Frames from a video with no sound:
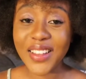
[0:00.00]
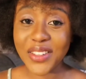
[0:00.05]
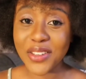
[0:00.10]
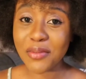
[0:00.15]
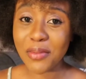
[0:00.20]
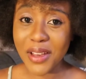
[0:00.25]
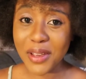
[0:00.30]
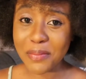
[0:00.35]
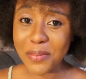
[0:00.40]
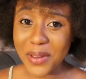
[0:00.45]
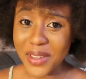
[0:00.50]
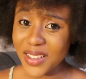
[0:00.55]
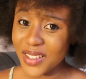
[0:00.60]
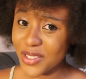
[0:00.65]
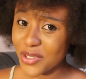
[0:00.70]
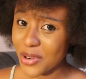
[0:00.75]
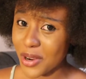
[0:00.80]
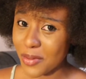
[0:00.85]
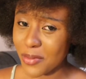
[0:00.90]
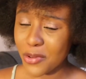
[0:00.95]
you might be in
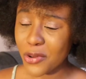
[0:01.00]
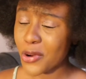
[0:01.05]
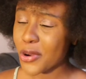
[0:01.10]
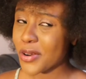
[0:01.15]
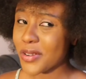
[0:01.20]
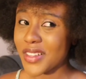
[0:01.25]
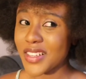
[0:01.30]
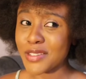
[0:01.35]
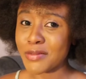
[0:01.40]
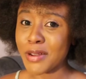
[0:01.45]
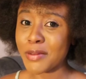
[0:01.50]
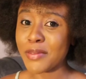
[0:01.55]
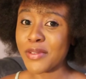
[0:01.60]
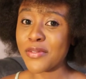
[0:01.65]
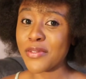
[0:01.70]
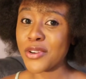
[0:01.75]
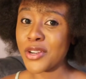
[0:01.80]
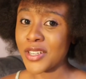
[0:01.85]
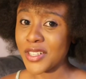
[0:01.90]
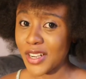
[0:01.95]
trouble, or this might be
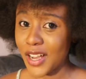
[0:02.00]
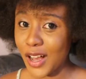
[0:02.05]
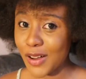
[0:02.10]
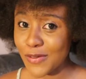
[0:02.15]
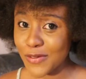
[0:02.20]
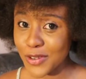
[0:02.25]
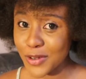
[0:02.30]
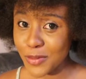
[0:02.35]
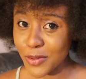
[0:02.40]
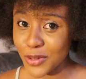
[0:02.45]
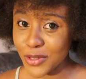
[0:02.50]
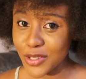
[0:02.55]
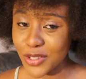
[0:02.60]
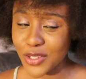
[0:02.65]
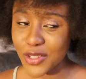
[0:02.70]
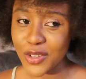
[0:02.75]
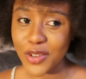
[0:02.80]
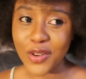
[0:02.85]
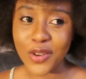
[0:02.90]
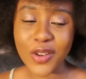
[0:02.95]
very uncomfortable to
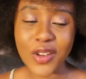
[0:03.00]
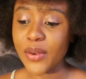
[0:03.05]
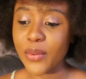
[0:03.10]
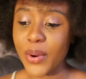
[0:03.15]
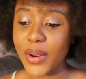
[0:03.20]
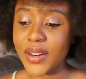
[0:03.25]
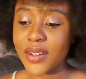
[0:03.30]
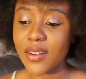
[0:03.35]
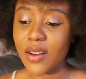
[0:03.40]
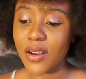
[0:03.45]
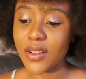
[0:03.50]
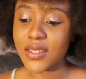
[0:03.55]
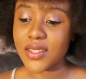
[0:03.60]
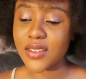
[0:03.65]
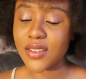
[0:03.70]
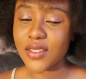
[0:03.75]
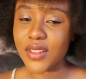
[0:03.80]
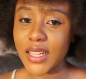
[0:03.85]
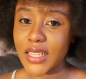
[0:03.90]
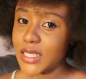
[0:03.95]
you. I read an
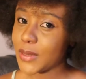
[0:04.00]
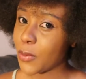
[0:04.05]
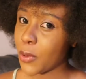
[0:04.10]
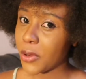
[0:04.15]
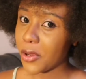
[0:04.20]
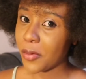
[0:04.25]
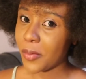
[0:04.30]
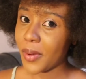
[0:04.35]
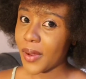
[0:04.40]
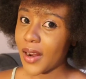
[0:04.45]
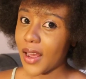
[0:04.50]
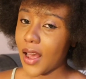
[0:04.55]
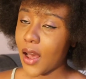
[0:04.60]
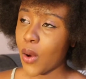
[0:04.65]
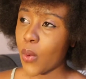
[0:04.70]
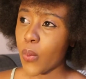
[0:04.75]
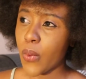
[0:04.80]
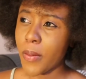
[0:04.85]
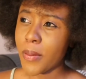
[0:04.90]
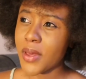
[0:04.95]
article that spoke about
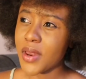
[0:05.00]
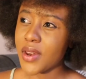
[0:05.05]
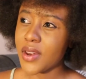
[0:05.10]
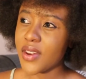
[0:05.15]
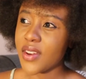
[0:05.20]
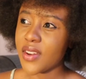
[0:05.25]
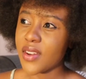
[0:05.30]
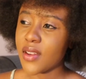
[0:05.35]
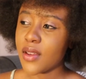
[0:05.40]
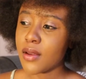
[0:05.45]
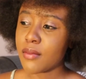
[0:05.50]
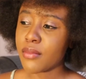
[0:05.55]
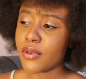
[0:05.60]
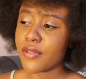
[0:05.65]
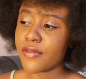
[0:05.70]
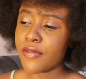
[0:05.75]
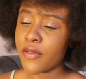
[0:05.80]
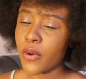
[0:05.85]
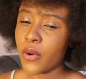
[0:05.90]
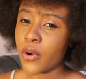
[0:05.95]
how women
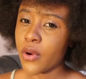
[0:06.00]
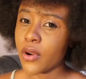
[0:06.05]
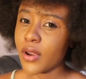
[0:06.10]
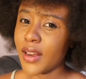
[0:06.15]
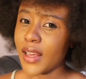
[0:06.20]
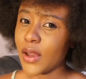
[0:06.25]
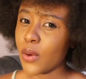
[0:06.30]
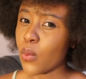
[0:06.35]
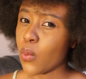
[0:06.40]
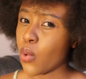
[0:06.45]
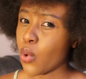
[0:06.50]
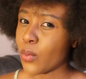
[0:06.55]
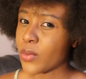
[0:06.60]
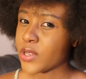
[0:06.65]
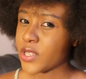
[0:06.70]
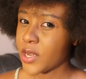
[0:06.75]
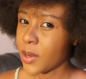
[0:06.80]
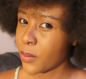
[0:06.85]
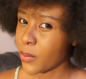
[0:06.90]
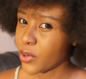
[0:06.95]
prefer like warmer
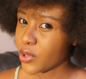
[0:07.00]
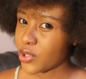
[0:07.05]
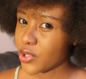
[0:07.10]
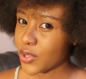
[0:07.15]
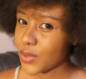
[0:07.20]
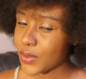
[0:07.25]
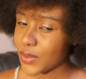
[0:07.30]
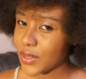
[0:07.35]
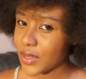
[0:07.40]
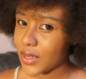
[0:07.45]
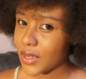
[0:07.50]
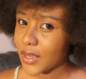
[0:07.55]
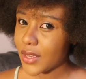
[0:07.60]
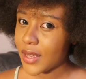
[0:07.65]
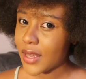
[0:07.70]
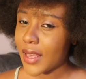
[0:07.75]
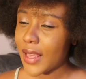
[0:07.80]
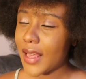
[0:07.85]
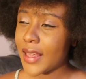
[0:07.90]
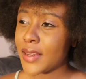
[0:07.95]
temperatures,
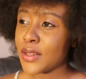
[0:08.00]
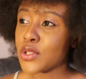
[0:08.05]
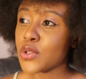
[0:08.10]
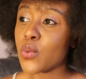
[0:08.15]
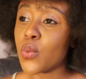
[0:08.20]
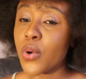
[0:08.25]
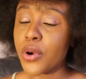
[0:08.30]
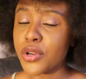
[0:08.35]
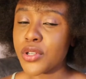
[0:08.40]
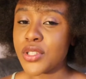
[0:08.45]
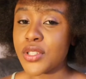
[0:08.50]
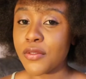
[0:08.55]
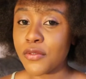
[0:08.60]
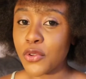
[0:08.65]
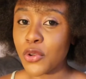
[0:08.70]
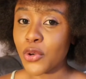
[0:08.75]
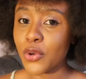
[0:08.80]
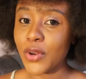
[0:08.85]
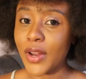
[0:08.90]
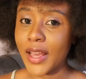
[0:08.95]
and it's worse if
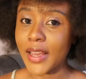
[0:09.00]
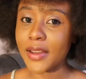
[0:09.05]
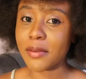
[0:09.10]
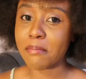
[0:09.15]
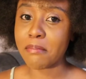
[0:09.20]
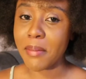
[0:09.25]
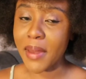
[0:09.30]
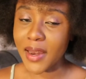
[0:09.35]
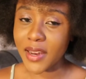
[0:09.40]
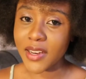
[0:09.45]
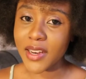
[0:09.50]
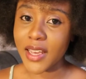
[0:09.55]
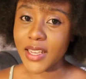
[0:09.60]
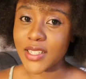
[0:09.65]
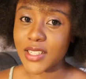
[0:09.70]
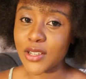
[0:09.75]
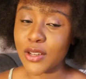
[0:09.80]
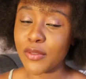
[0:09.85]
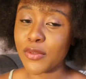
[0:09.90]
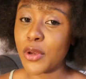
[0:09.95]
you're like
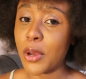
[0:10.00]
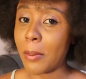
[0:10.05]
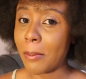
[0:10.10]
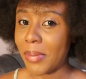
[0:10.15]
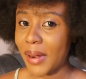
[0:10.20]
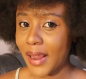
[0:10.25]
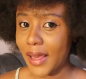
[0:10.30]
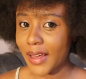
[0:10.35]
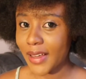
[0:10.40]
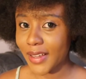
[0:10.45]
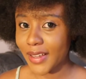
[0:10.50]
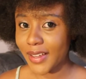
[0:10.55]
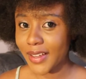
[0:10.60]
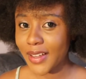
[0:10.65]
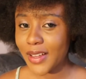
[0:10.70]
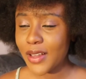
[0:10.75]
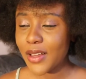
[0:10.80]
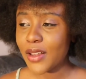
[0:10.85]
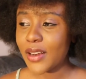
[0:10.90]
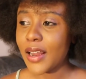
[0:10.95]
melanated, if you're black.
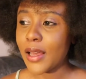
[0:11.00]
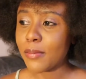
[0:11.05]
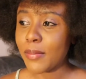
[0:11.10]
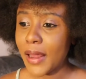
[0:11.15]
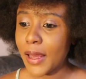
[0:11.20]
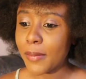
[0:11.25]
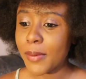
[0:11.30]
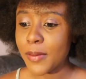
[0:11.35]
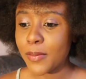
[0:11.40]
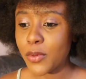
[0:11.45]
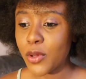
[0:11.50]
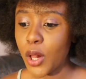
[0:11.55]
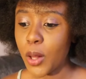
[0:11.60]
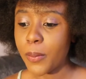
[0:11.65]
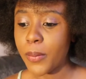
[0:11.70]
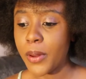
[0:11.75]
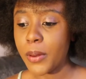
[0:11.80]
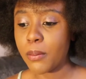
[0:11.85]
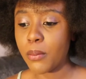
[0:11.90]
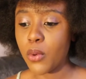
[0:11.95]
Like black people are a
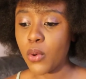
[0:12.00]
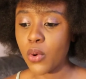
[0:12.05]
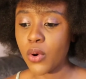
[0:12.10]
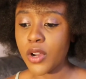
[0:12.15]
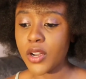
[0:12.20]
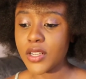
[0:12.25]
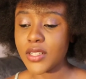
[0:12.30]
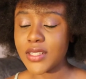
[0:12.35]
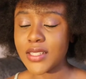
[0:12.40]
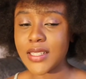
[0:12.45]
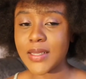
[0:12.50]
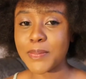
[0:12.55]
bit more